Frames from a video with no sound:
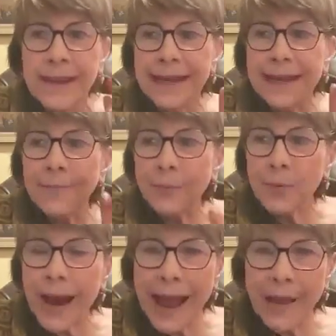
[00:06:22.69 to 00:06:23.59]
And I'm
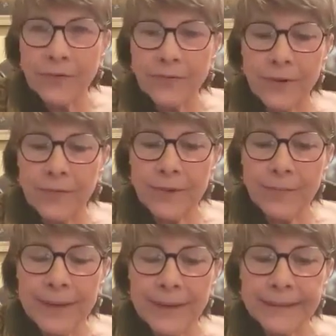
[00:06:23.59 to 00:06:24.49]
proud of what we
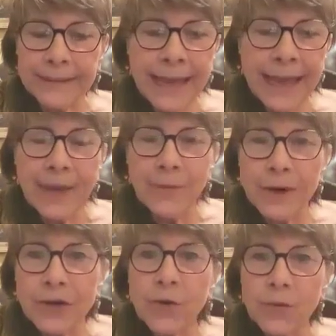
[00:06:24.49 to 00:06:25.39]
built. I
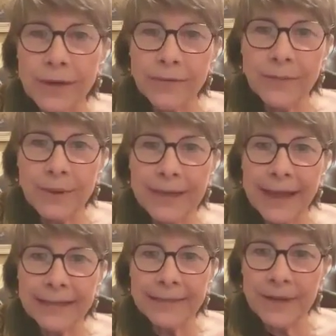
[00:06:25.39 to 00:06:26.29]
wonder what it would be
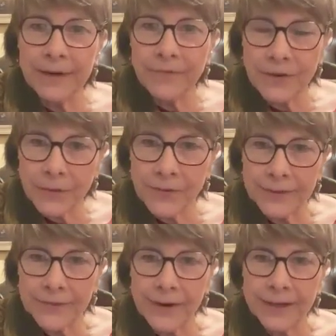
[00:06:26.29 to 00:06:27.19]
like to be a
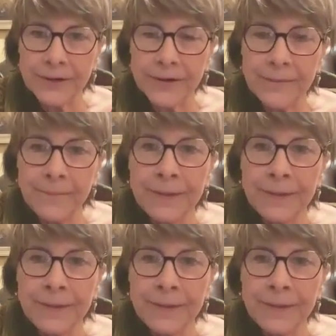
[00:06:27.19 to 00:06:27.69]
funeral director.